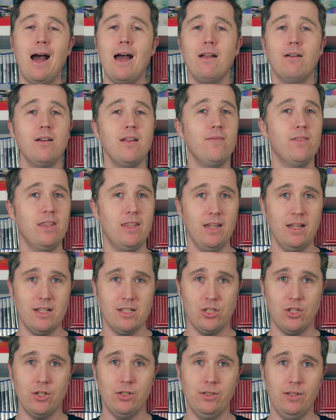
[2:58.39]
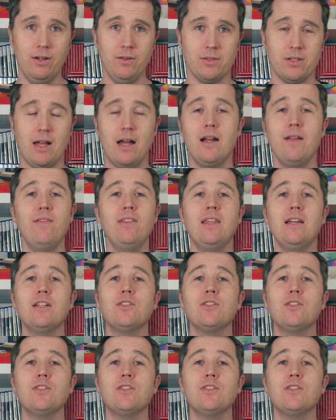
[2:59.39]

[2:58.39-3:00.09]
I don't even think it's close. I don't even think